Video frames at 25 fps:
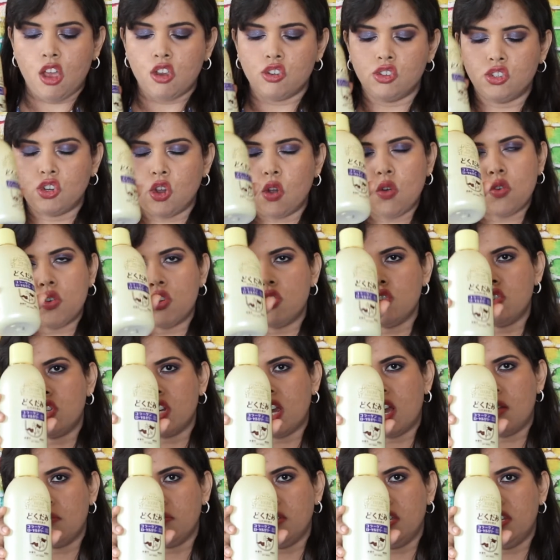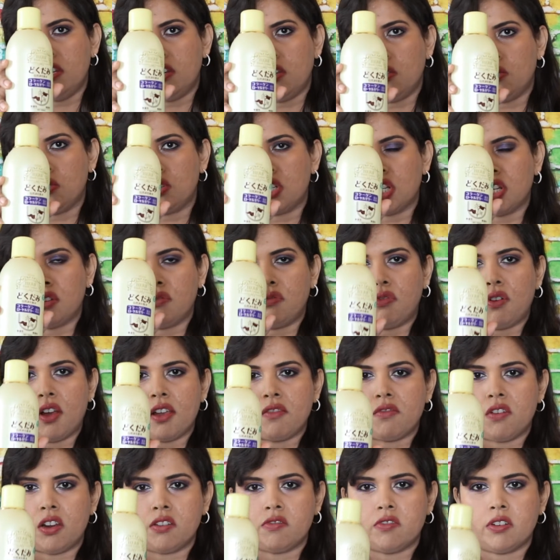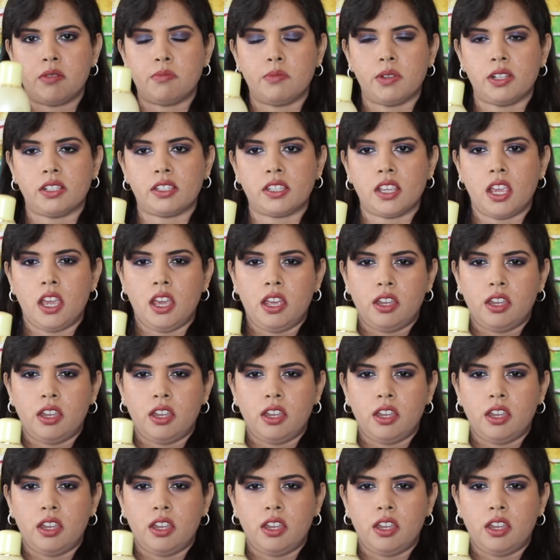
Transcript: Dokudami lotion, 500 ml.